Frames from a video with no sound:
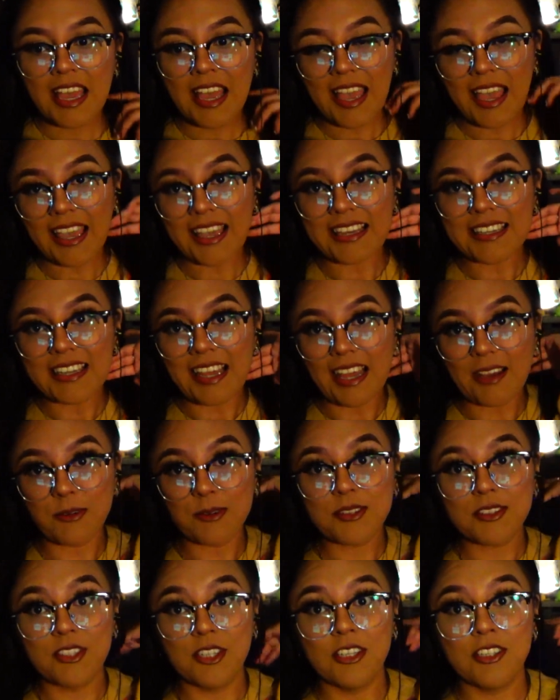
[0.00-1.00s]
And I
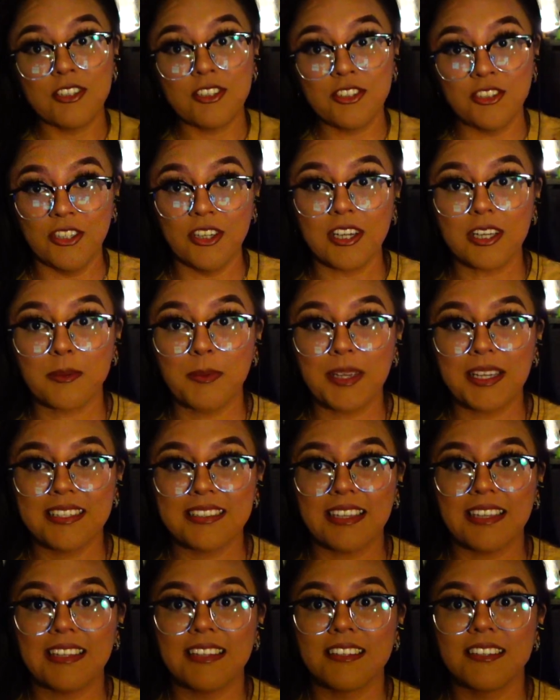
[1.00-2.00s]
was shook because
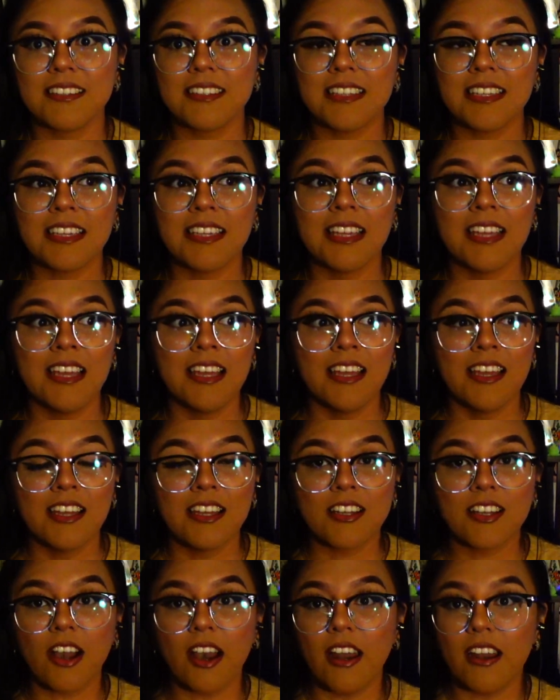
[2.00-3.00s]
I literally
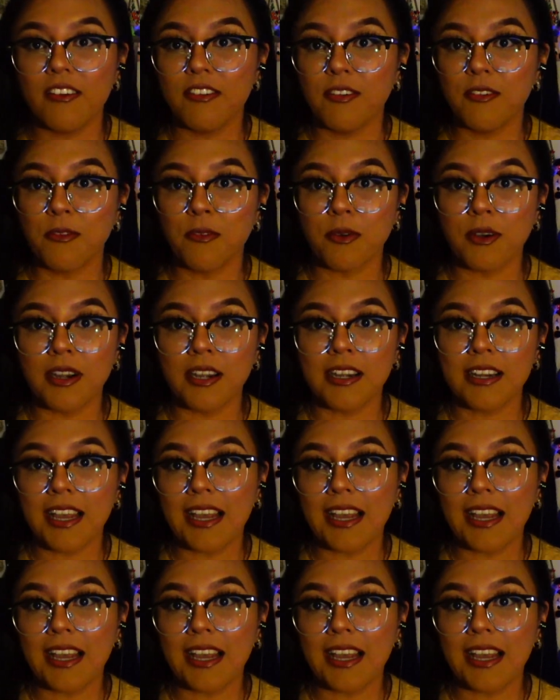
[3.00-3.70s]
got off of work.